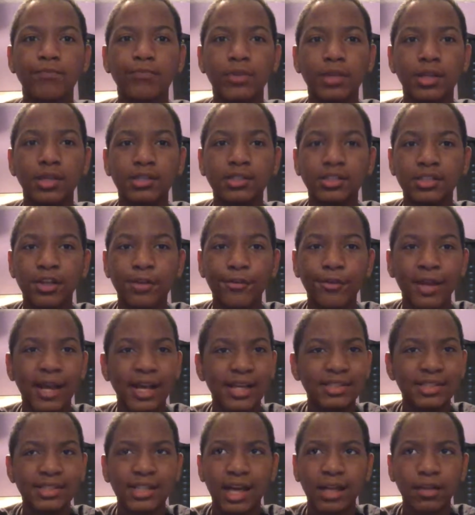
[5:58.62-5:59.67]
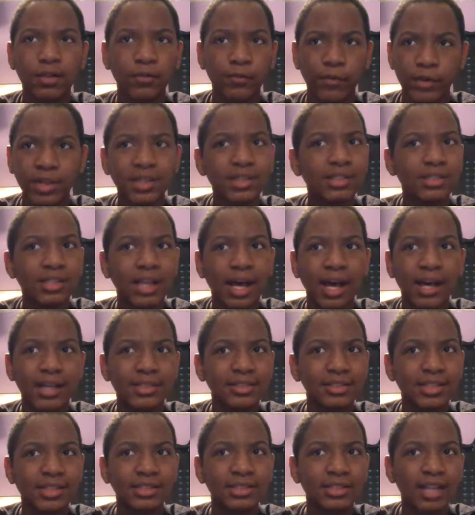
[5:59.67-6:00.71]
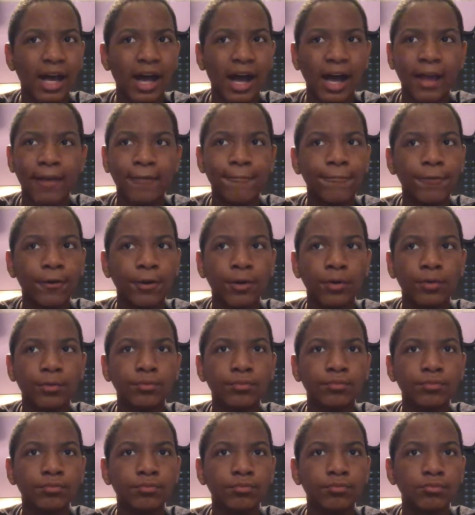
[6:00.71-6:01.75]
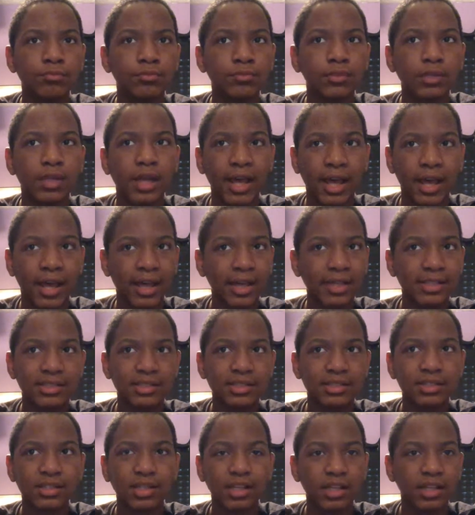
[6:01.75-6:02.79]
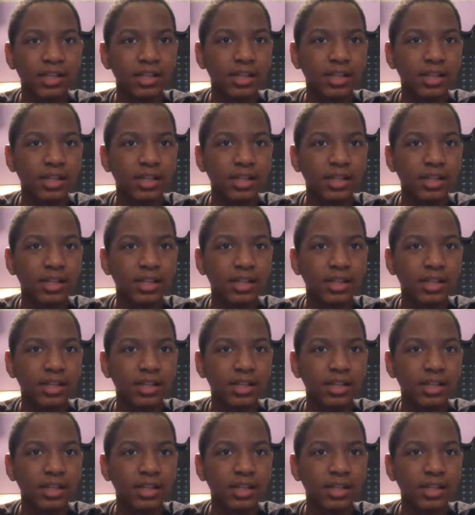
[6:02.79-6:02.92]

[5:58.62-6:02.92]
Siri hasn't got the redesign since the iPhone X and